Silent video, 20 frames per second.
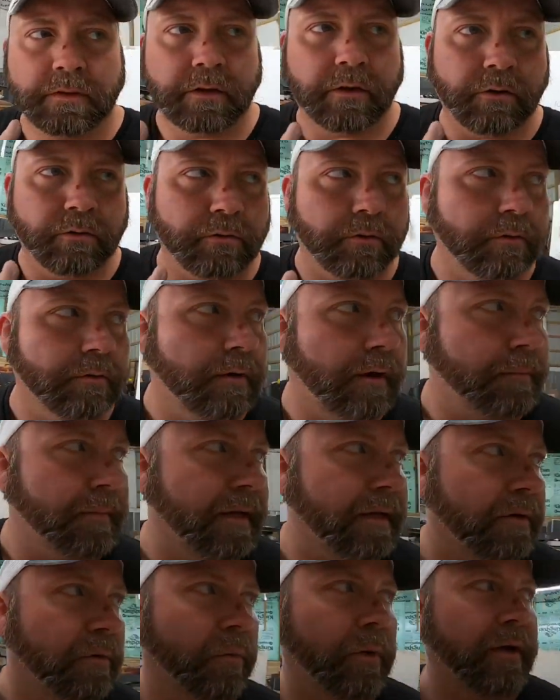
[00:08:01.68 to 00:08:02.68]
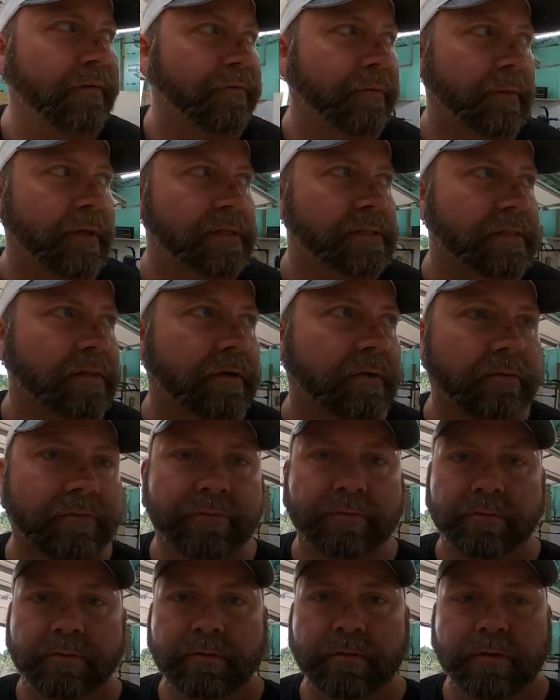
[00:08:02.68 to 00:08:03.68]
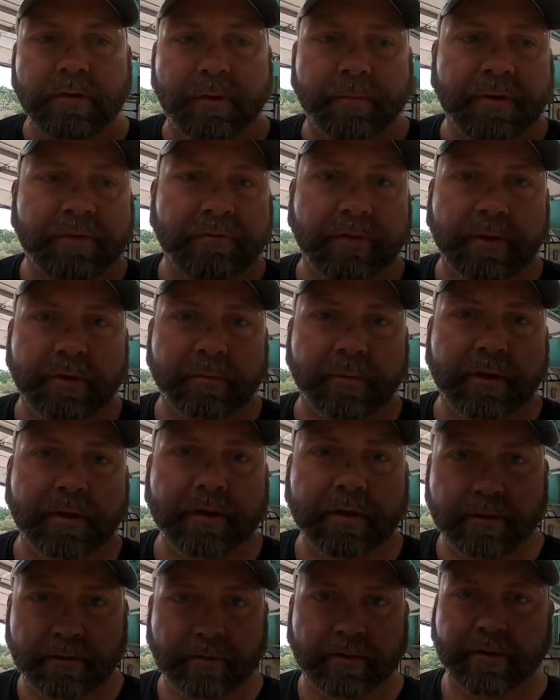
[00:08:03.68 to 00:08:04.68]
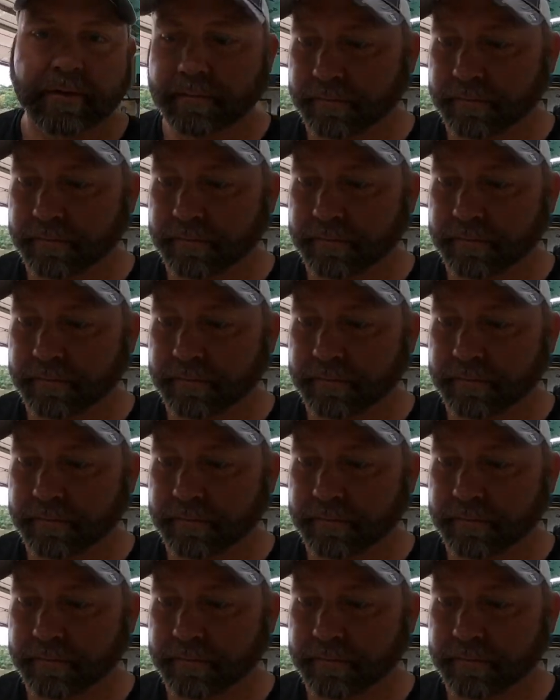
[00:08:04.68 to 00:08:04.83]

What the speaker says: Hold on, I'm getting away from myself. Let me find me. Here I